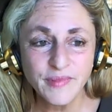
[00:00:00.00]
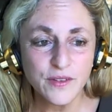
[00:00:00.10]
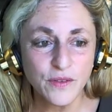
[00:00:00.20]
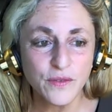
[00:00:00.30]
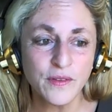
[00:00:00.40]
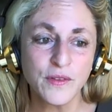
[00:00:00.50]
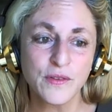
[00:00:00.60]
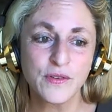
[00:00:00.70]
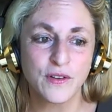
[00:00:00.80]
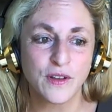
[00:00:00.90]
So those
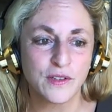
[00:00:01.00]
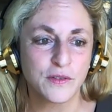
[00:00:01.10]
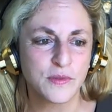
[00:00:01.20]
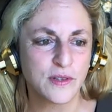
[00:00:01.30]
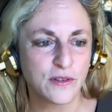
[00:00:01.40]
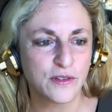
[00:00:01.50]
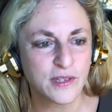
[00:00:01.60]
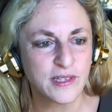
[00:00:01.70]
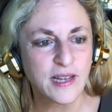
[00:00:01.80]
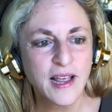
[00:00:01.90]
aren't long-term solutions.